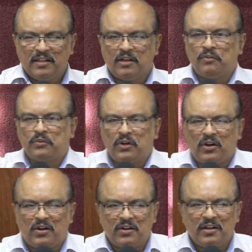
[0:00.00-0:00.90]
of
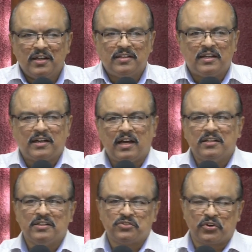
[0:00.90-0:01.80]
God that
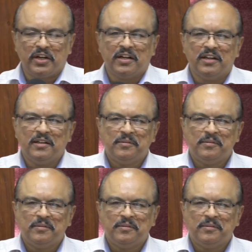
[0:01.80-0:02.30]
others read.